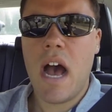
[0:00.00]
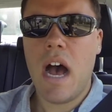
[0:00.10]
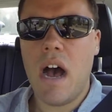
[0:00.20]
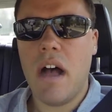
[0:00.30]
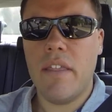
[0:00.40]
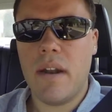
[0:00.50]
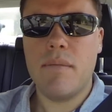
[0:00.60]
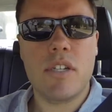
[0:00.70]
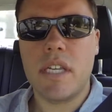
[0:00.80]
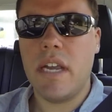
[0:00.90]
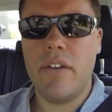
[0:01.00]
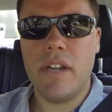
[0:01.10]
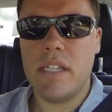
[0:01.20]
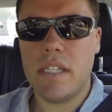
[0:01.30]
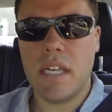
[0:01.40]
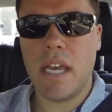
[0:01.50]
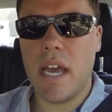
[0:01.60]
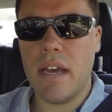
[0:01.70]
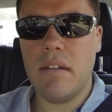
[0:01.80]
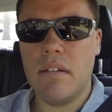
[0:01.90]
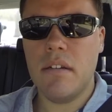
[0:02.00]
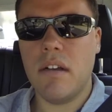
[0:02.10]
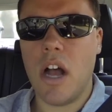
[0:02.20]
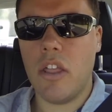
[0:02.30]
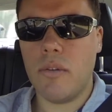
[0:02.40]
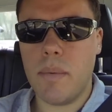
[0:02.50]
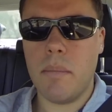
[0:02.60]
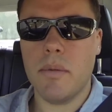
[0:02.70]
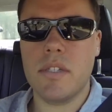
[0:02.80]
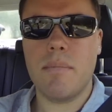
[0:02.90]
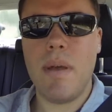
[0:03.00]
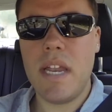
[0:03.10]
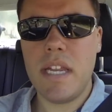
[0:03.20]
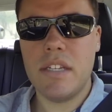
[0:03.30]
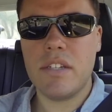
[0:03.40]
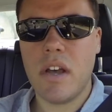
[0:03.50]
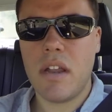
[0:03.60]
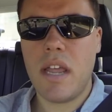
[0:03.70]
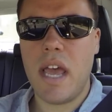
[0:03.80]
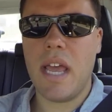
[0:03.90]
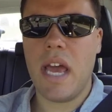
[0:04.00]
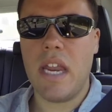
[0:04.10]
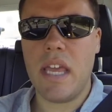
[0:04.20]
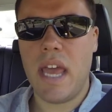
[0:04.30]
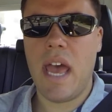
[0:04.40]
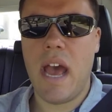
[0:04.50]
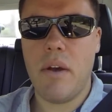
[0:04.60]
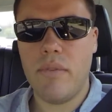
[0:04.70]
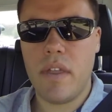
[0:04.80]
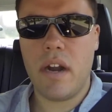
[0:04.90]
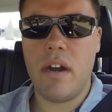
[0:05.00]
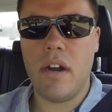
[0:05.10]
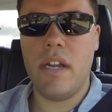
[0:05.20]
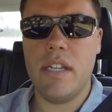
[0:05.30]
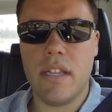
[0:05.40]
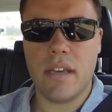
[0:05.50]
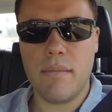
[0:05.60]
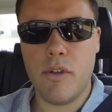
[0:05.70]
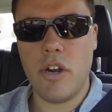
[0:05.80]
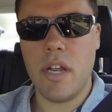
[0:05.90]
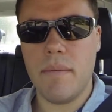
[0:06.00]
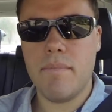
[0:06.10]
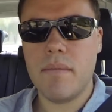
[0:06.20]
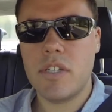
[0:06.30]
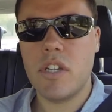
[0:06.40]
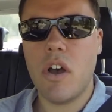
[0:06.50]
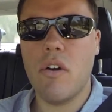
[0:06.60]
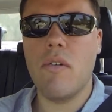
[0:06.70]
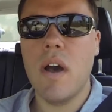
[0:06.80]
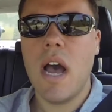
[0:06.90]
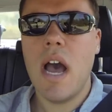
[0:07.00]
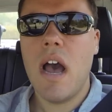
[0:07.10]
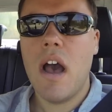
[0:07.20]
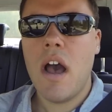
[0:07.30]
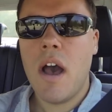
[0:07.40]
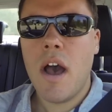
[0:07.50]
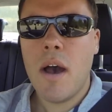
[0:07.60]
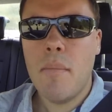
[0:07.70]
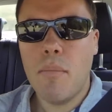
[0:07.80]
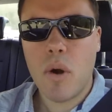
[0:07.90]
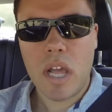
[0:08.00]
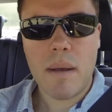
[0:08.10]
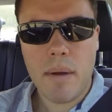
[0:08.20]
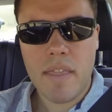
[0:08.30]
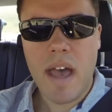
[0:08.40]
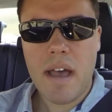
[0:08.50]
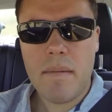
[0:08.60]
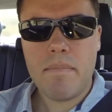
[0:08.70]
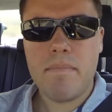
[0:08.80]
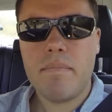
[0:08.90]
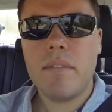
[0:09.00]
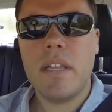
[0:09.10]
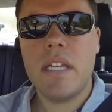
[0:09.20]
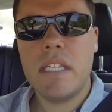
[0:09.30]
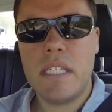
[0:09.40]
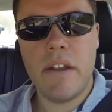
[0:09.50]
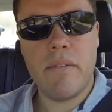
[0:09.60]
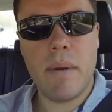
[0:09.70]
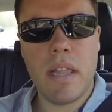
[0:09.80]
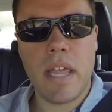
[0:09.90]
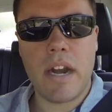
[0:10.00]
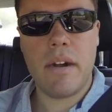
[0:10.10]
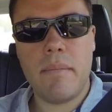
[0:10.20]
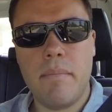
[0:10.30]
that I'm just curious to get other people's opinions on and kind of get out there into the community. So more to come on that. See everybody later.